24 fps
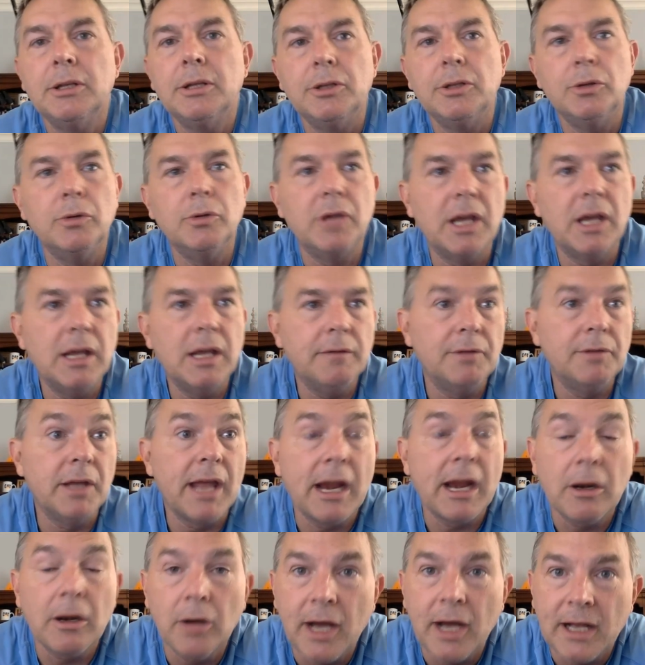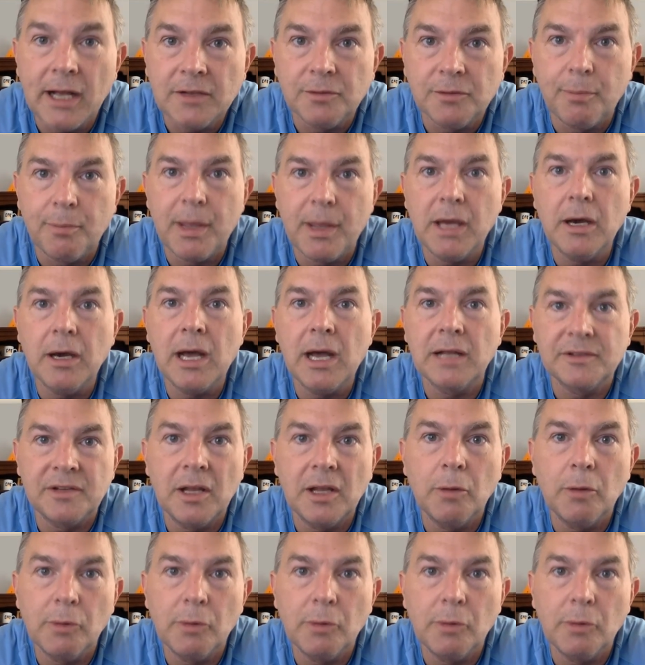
You gave the airlines bailouts. Now